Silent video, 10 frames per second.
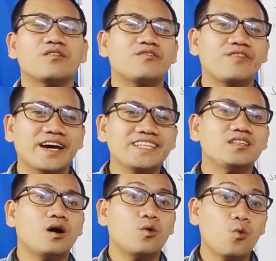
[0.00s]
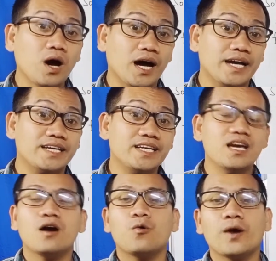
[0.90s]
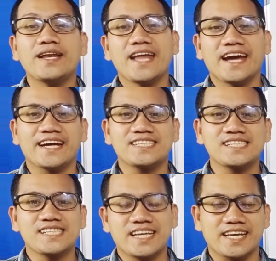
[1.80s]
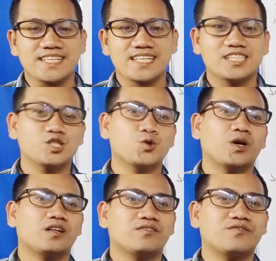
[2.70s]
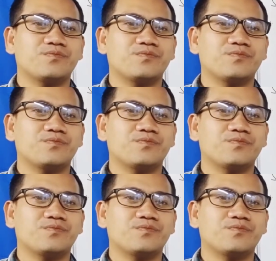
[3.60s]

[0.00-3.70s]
find y when x is 12.